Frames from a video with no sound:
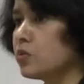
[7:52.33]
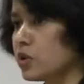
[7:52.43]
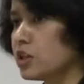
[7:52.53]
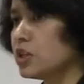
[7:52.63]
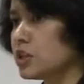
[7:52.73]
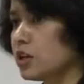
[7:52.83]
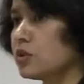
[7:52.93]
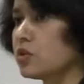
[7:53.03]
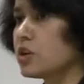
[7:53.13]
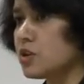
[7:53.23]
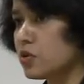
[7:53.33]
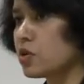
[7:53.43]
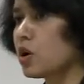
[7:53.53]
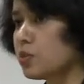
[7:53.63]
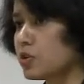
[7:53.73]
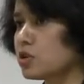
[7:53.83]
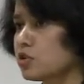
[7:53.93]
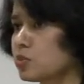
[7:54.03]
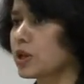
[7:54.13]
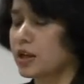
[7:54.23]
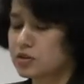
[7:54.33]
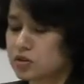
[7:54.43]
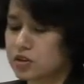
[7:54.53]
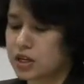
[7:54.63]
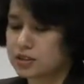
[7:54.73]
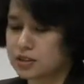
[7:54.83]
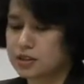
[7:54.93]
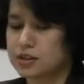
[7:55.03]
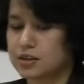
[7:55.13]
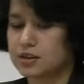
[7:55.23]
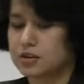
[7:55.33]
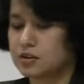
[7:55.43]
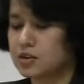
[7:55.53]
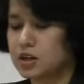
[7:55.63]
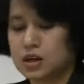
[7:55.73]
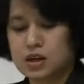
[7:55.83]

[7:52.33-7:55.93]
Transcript: with each other in your comprehensive plan. So that's the key here.